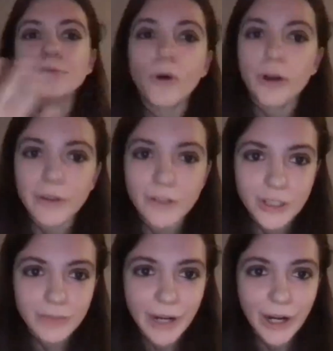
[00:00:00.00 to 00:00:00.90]
more than
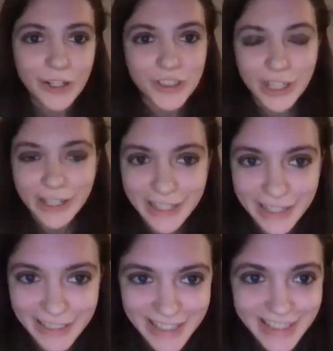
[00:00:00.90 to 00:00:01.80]
just marriage and
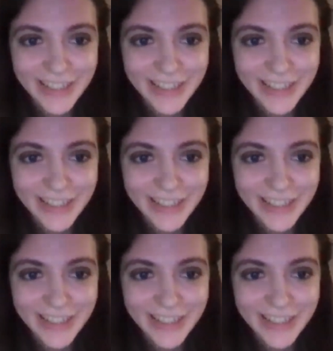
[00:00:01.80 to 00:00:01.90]
kids.